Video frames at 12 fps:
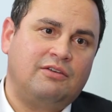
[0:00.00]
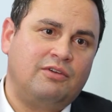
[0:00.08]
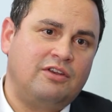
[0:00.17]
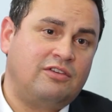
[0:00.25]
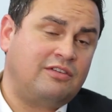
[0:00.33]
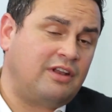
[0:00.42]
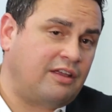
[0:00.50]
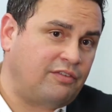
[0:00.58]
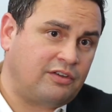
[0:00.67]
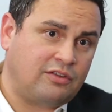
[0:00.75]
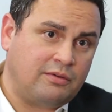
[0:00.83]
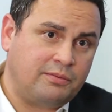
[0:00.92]
in regions like,
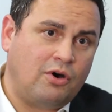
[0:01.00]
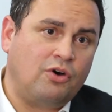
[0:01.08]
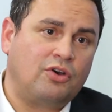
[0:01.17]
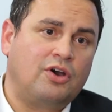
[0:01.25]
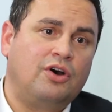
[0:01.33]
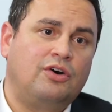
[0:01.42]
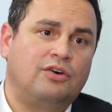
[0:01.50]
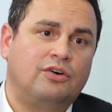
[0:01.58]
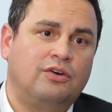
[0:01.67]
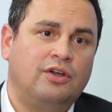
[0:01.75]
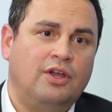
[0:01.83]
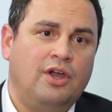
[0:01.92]
for example, Hong
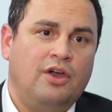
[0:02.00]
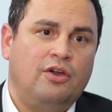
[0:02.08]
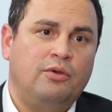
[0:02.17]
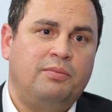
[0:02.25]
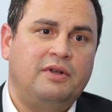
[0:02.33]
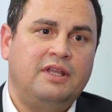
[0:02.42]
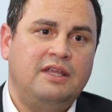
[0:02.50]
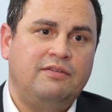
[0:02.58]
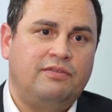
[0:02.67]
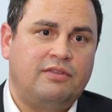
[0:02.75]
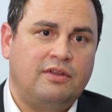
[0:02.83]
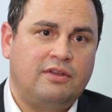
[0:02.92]
Kong, who
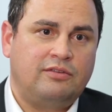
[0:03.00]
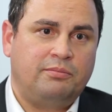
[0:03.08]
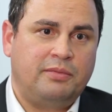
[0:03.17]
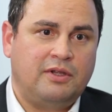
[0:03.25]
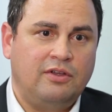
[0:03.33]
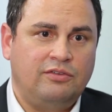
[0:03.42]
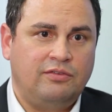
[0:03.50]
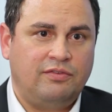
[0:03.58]
believe that because